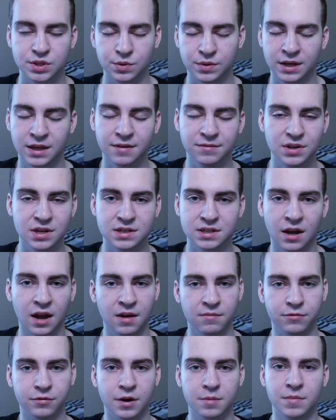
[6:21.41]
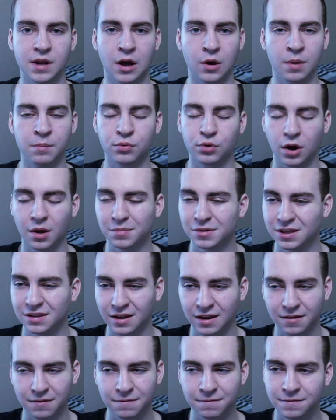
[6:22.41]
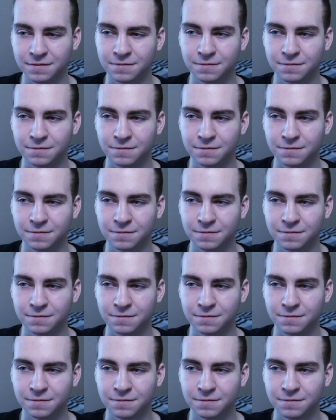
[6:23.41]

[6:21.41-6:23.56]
So to give you a time frame now, I'm probably like